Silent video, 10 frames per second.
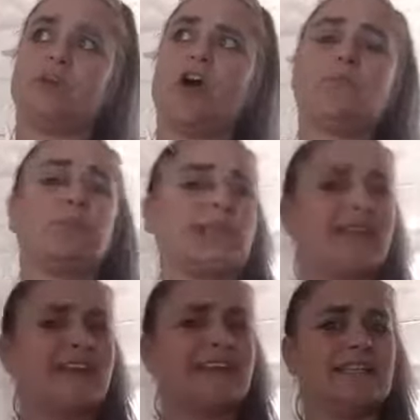
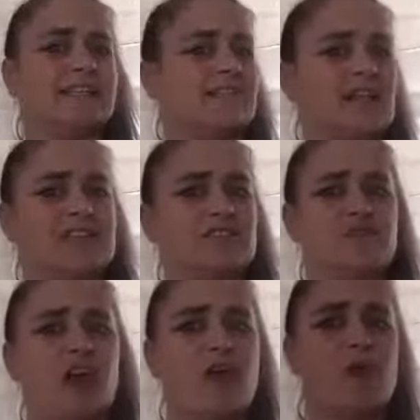obligated, if that's the
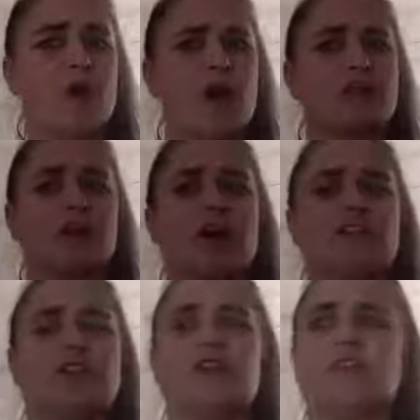right word. I
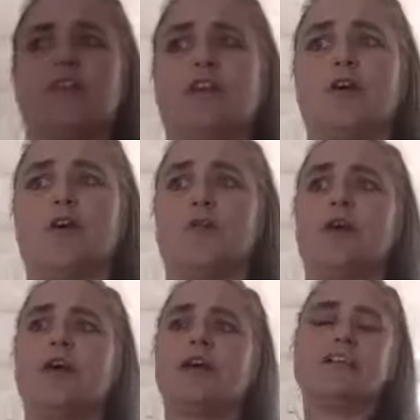do feel
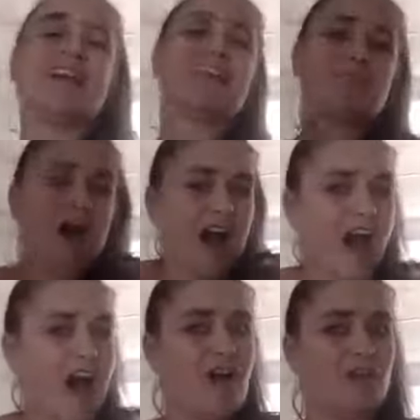that's my
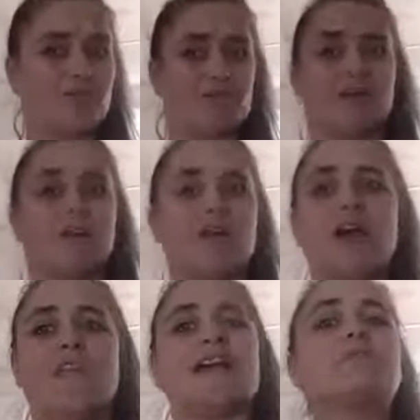home.
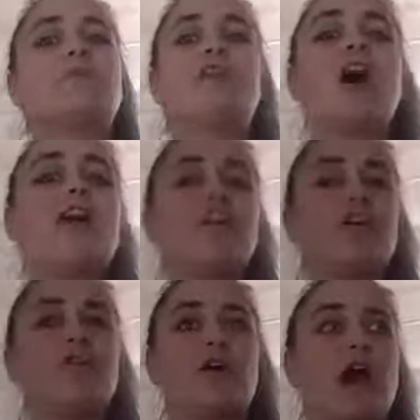That's where I
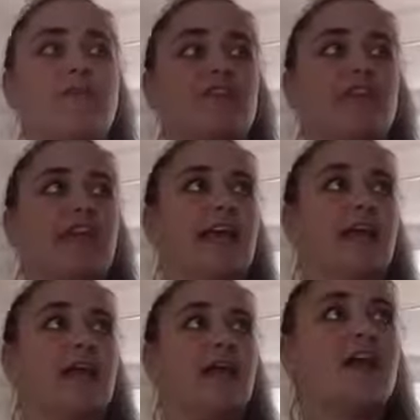feel
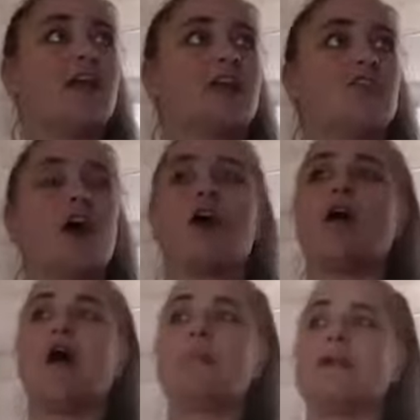comfy you know,
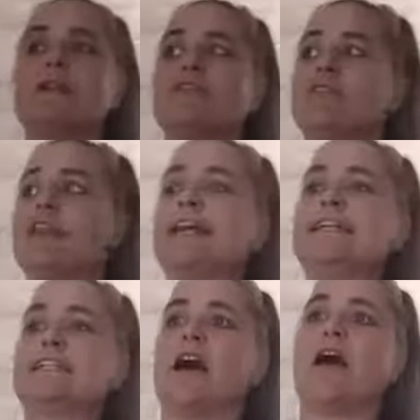I mean, the
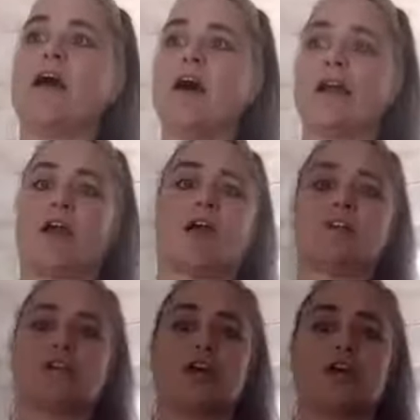leader I go
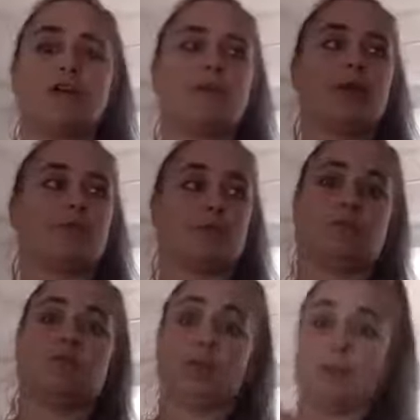to, um,
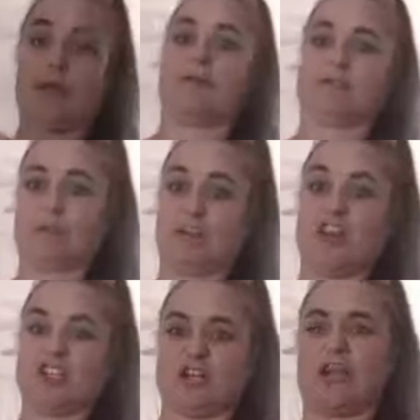well, we'll be going to on
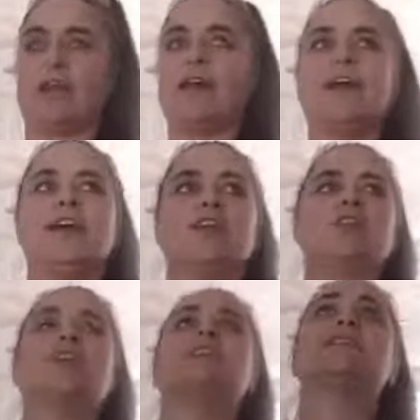Thursday,
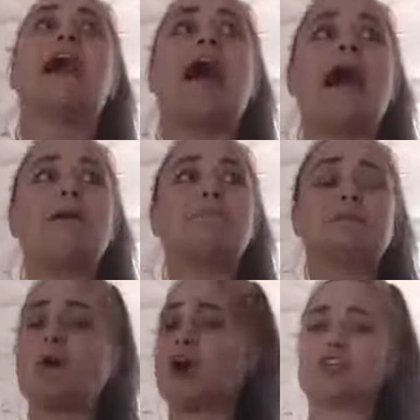she is abs
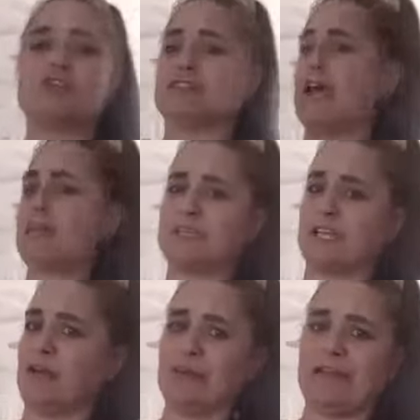Marsha is
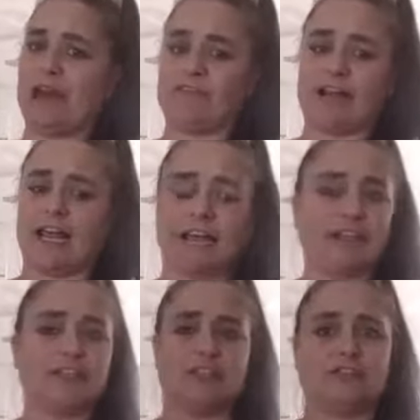absolutely lovely.
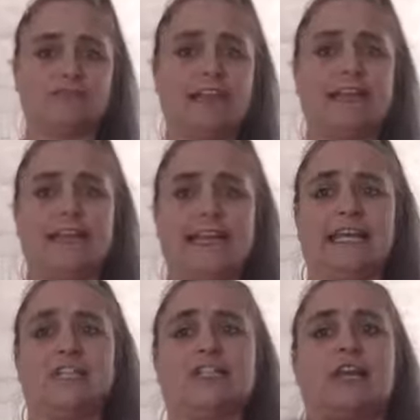She really
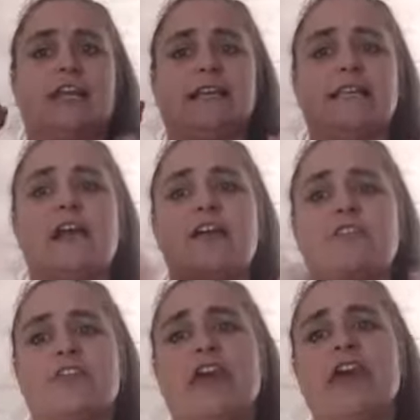is. She's
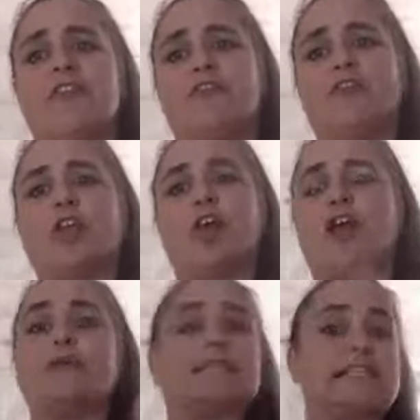there for you.
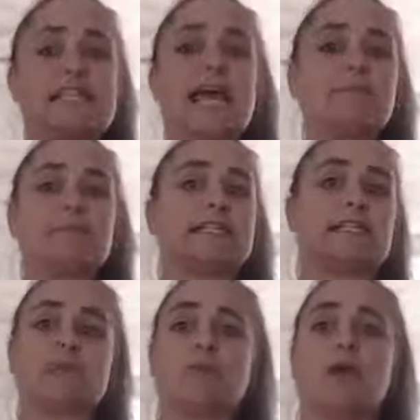It's the same as the
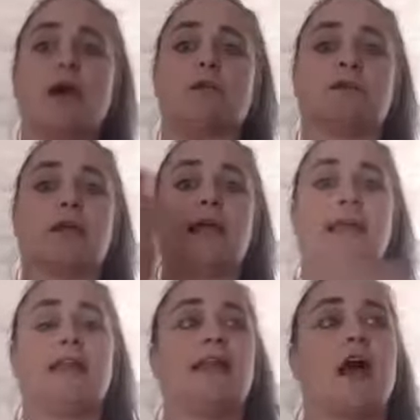Slimming World
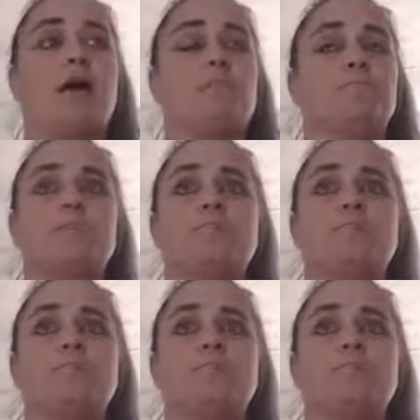in um,